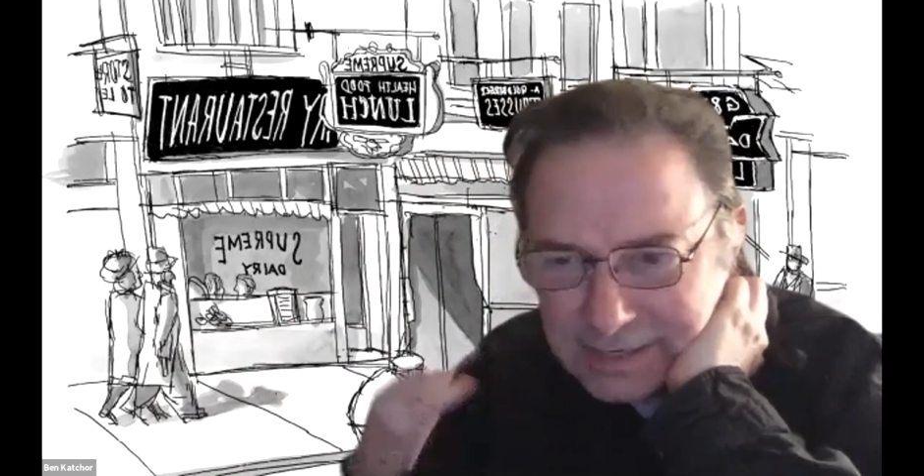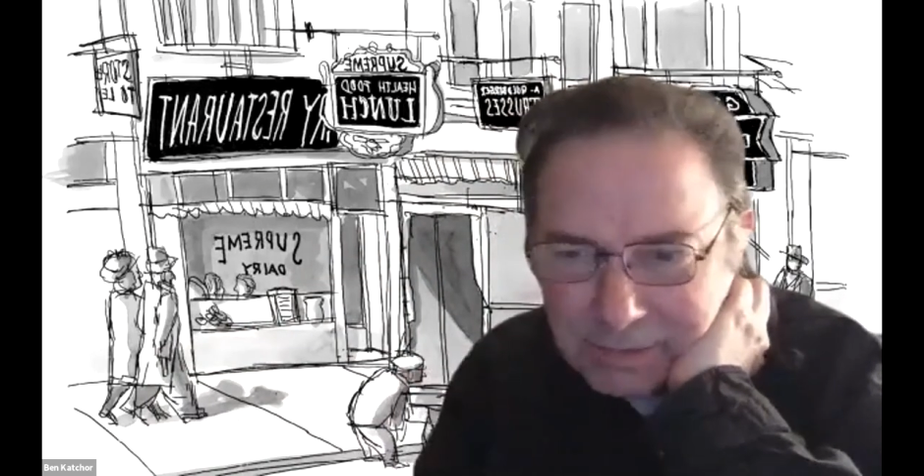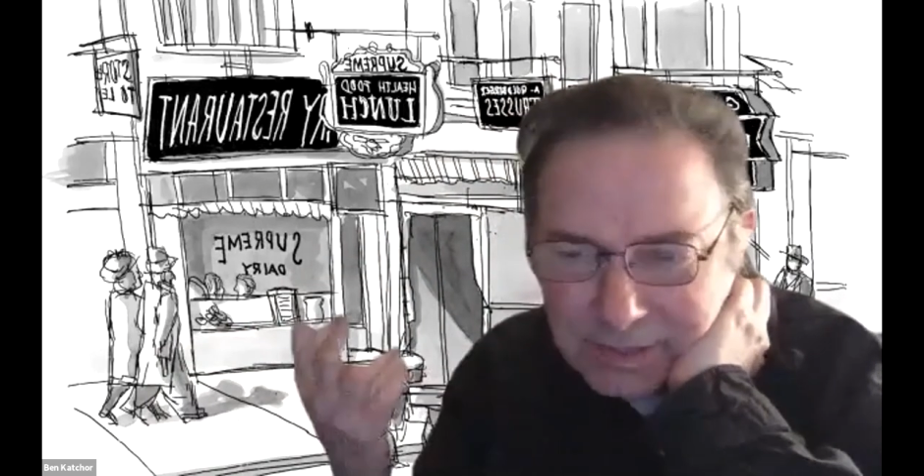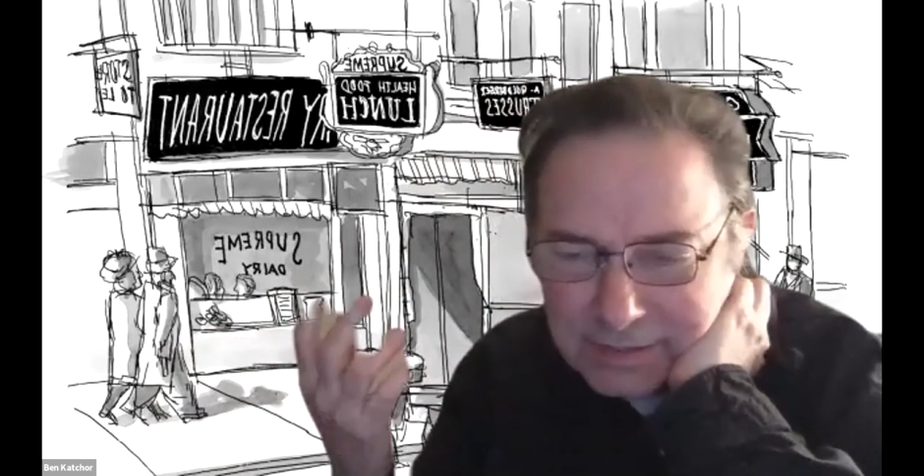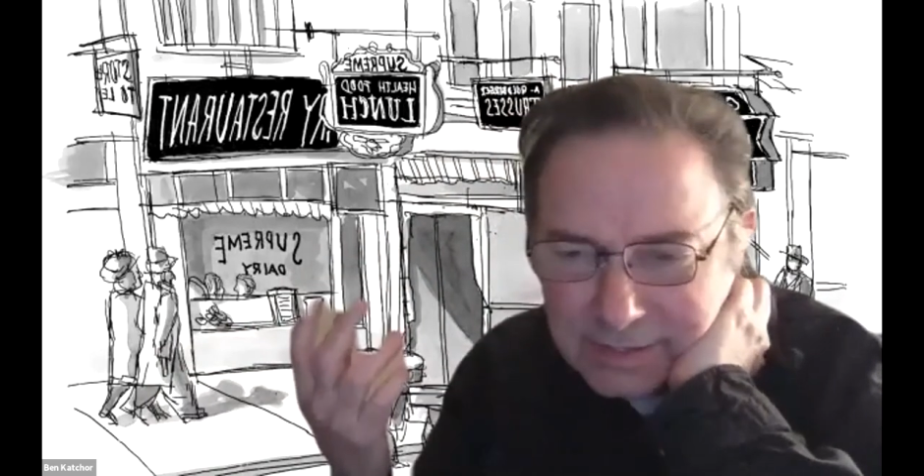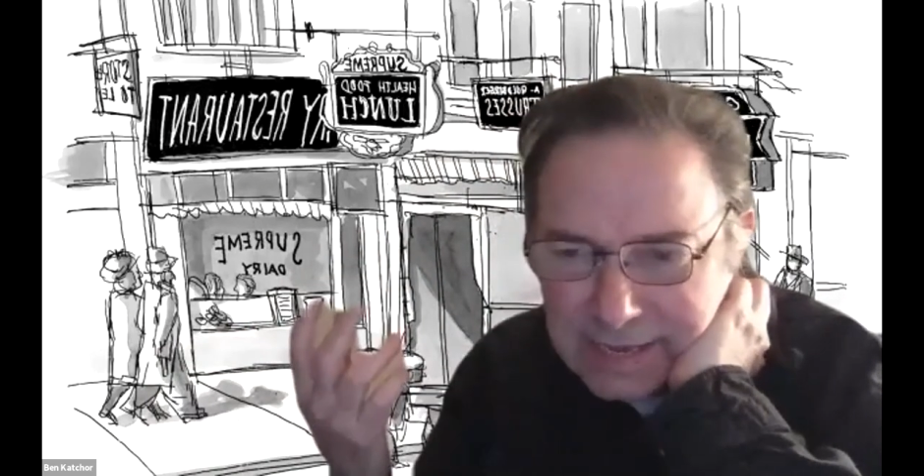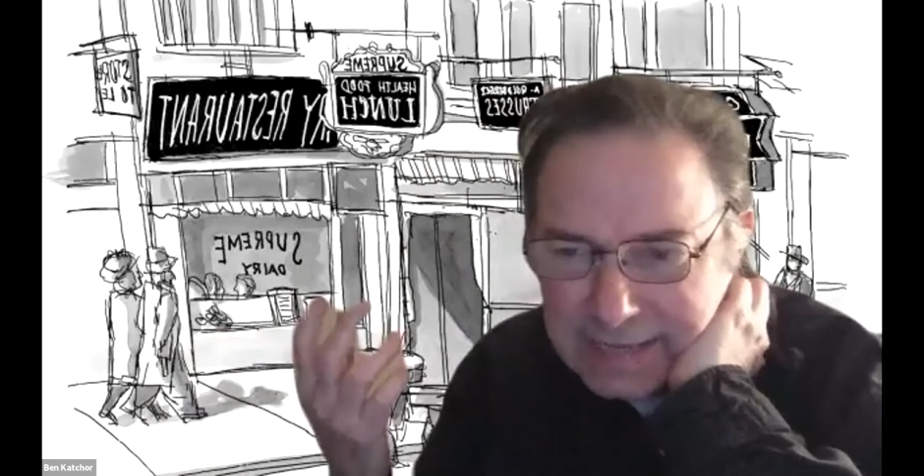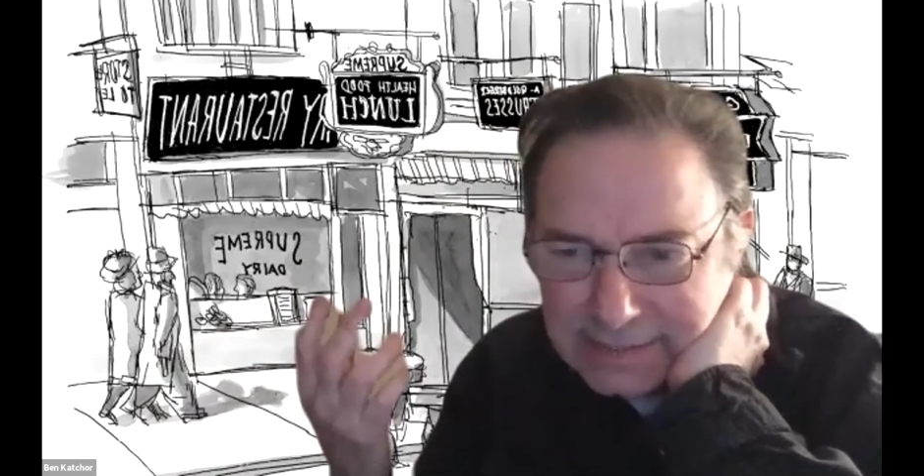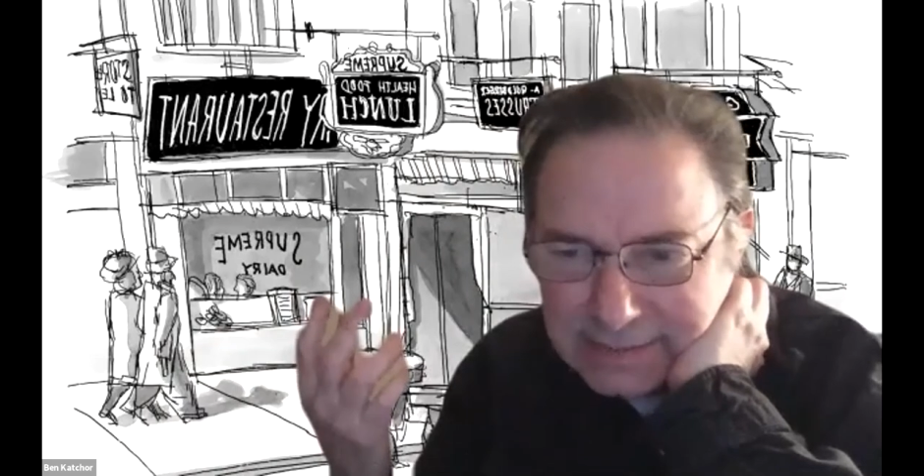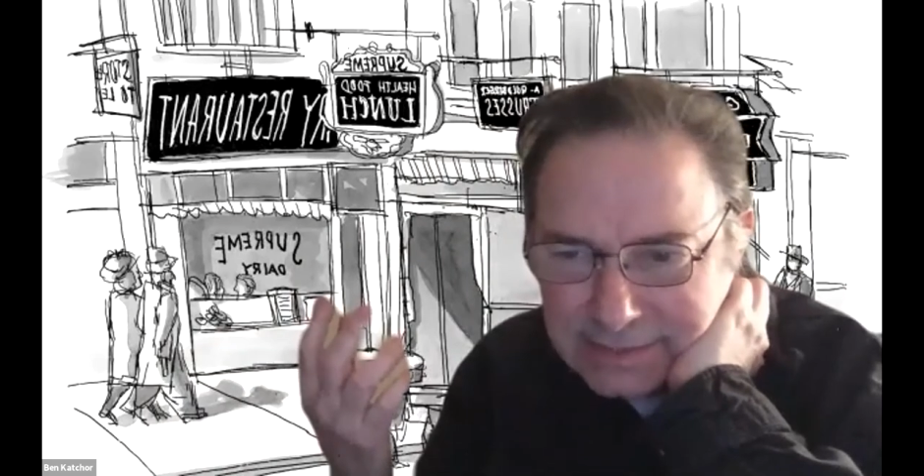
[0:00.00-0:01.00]
But in the
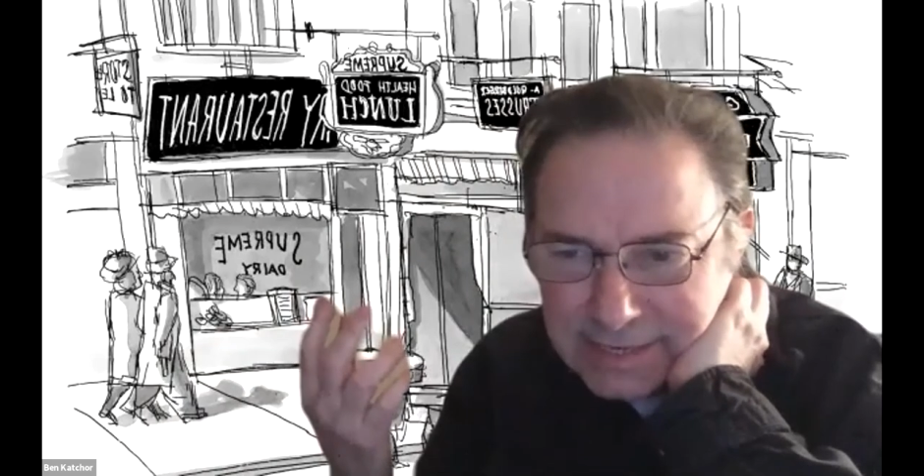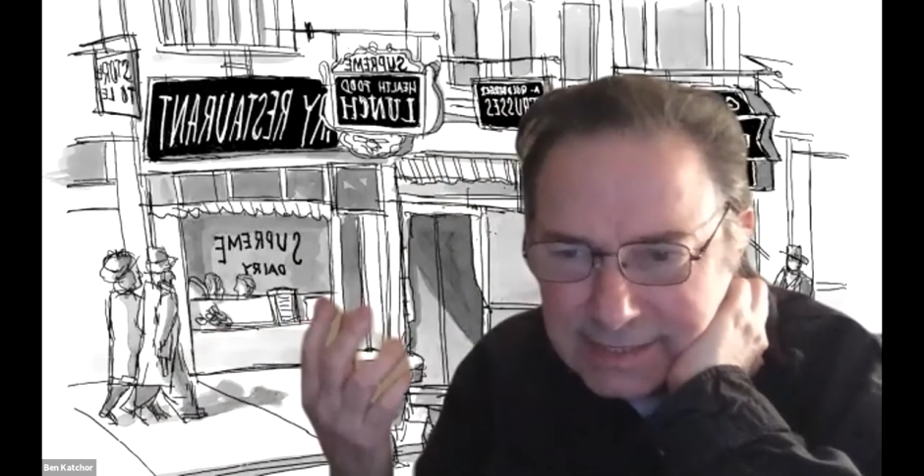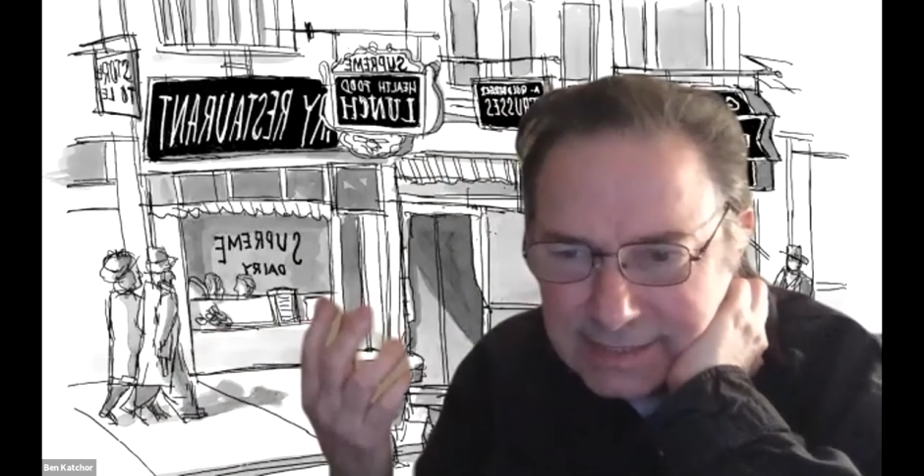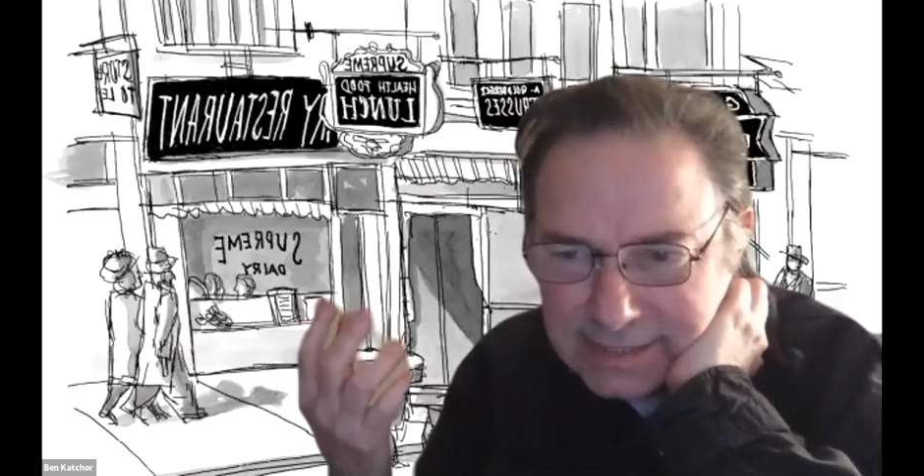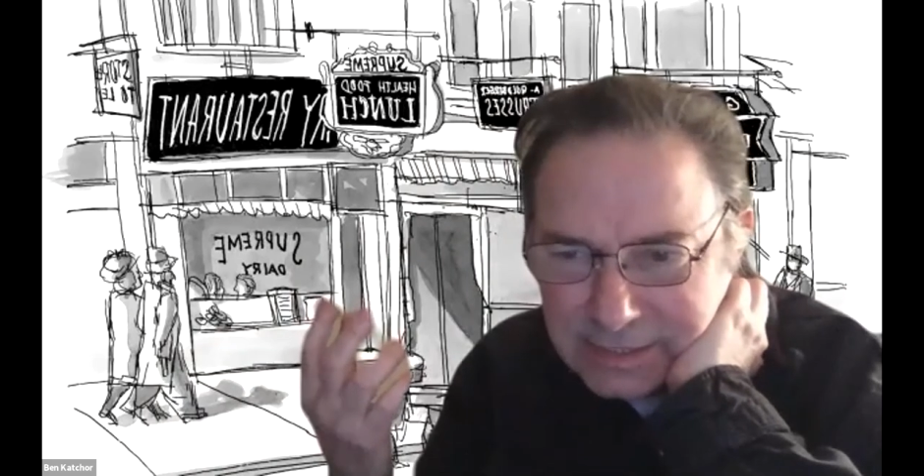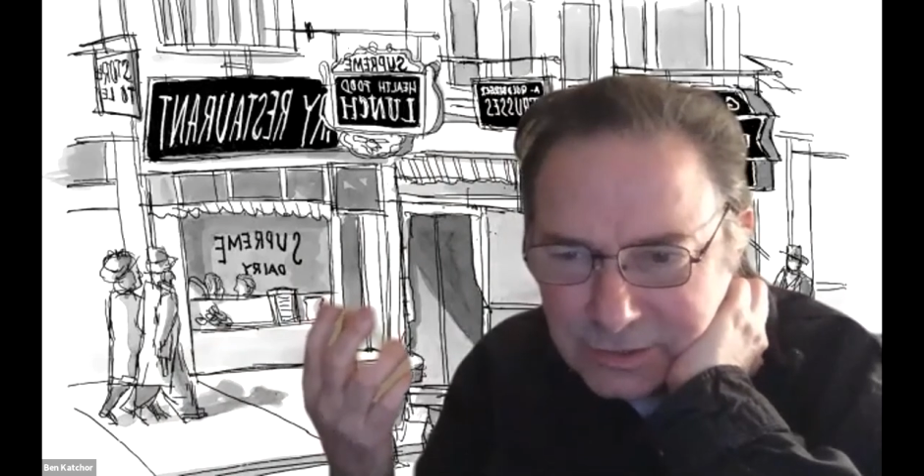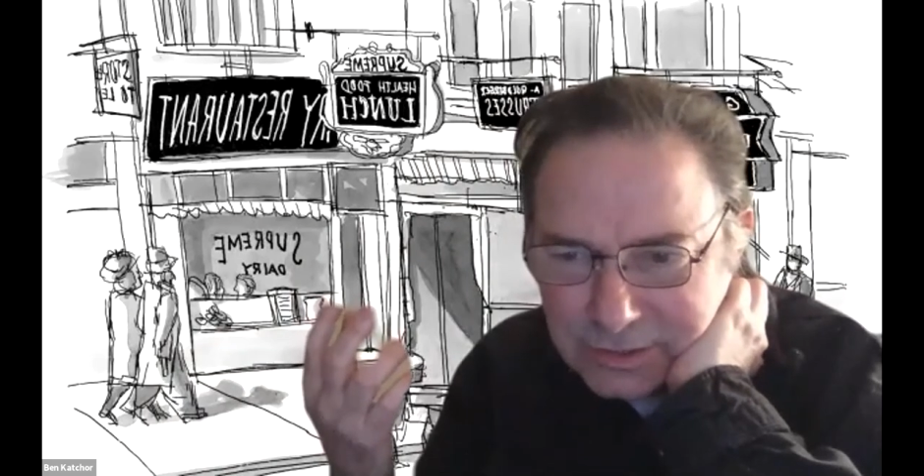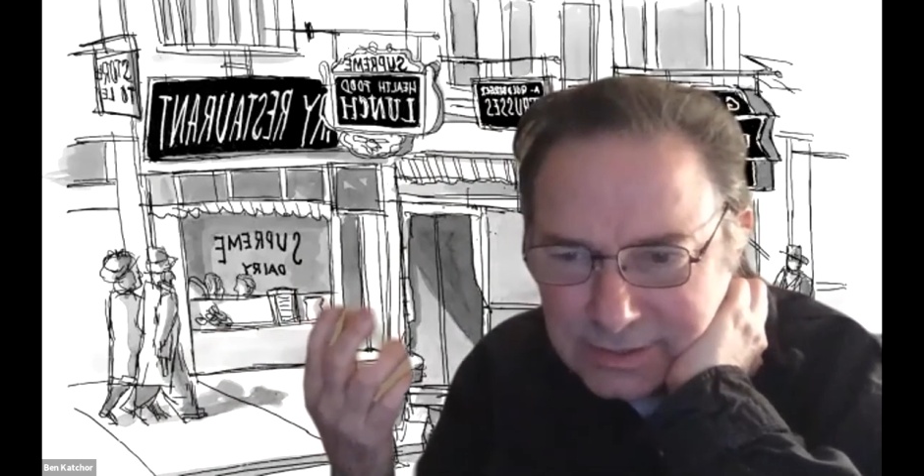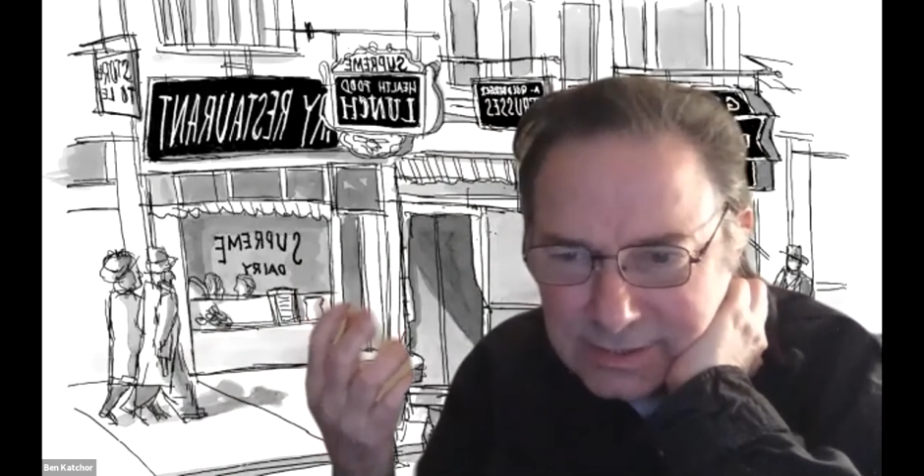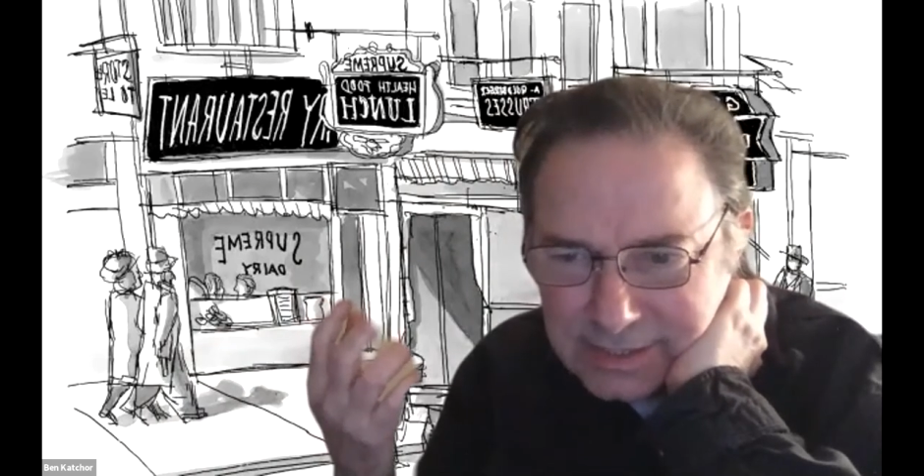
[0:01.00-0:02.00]
last 10
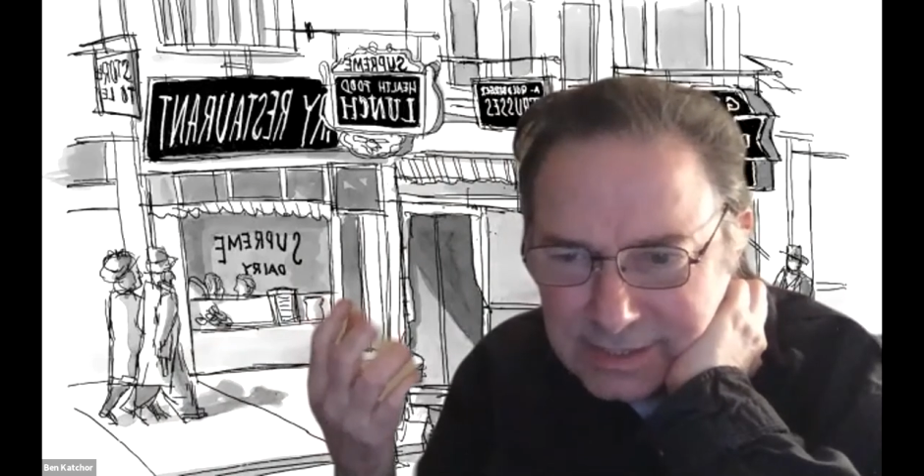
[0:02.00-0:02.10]
years,